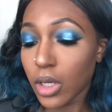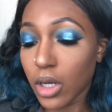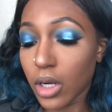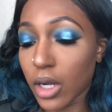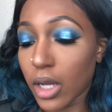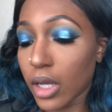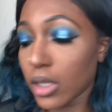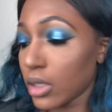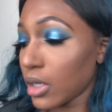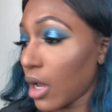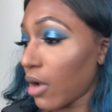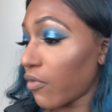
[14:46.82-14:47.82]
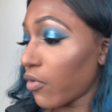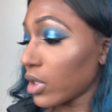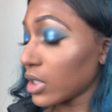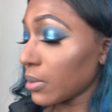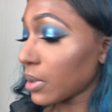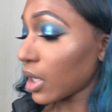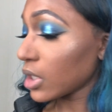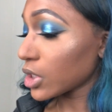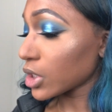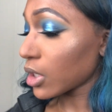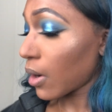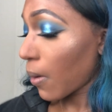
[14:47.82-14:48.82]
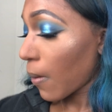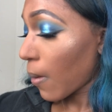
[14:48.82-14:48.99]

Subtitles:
All right, now for lip color,